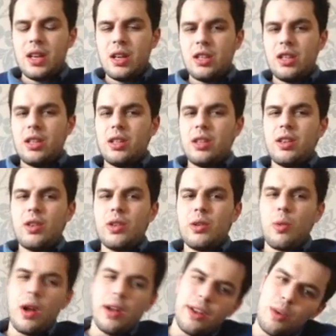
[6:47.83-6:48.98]
you got to
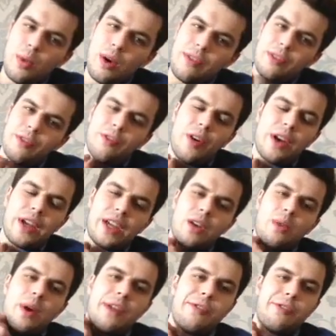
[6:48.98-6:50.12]
wonder whether fighting
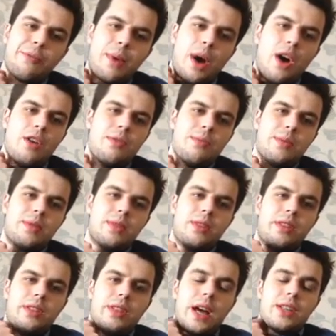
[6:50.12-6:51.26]
away from home,
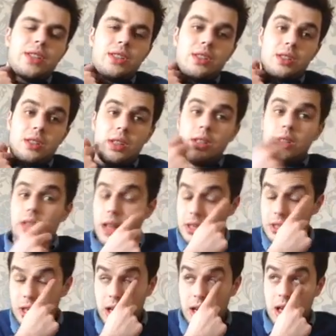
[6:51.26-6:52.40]
that's going
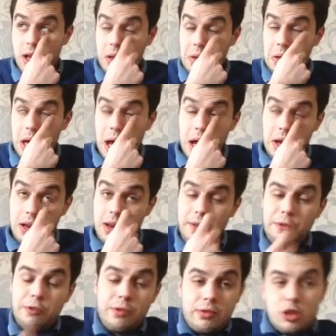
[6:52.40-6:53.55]
to add a
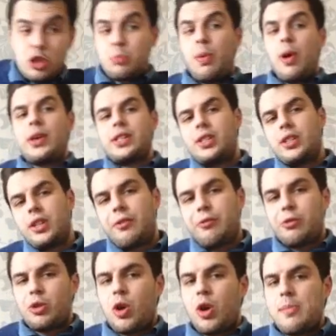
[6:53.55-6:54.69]
different spice and
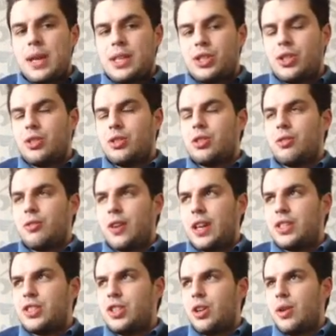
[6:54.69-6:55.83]
different dimension to
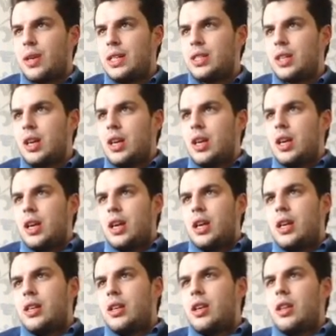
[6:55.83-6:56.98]
things.
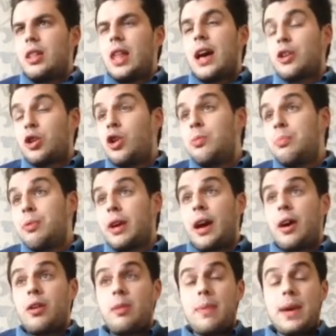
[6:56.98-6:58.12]
That could bring
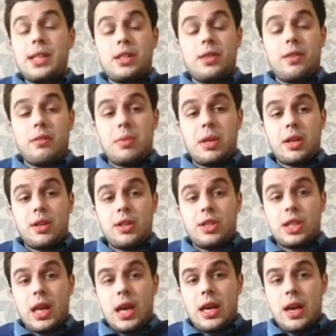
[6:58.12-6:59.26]
out the best of him, you could
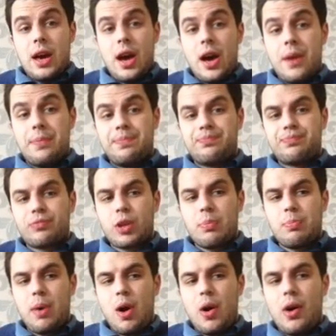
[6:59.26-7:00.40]
say.
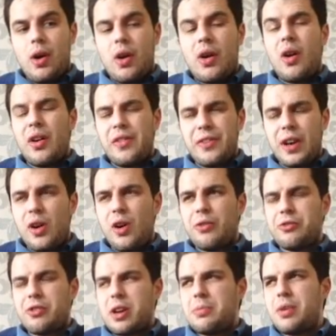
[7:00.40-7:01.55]
But I think
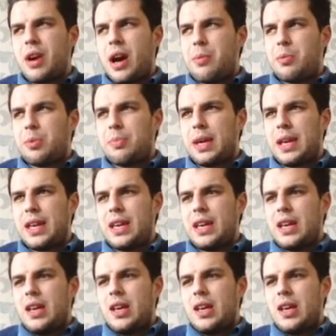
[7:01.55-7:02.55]
Arthur Abraham would be